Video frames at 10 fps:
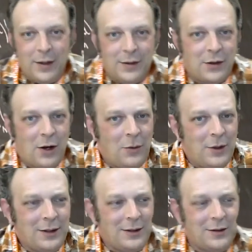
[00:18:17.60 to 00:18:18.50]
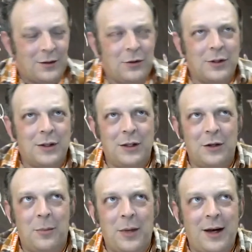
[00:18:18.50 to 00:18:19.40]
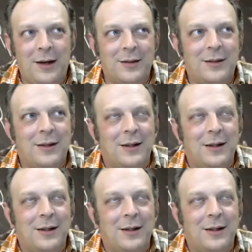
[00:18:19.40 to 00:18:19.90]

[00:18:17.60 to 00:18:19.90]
So I wanted to talk to you about